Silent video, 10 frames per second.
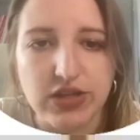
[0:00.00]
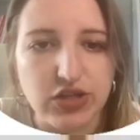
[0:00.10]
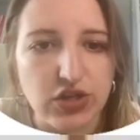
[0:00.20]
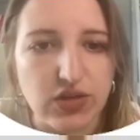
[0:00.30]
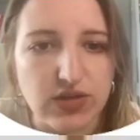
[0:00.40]
the
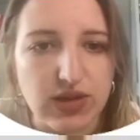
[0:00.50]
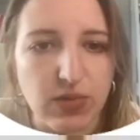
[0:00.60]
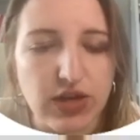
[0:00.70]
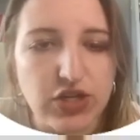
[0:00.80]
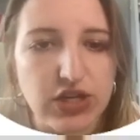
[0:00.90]
shows I'm
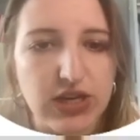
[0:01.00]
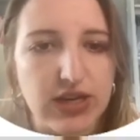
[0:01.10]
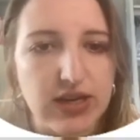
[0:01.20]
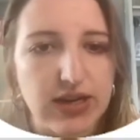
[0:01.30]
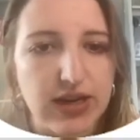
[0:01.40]

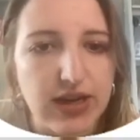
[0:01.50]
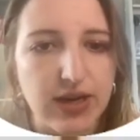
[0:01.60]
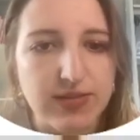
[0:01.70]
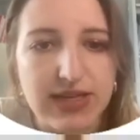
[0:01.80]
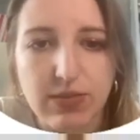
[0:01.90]
watching.
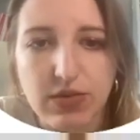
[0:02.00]
Um, same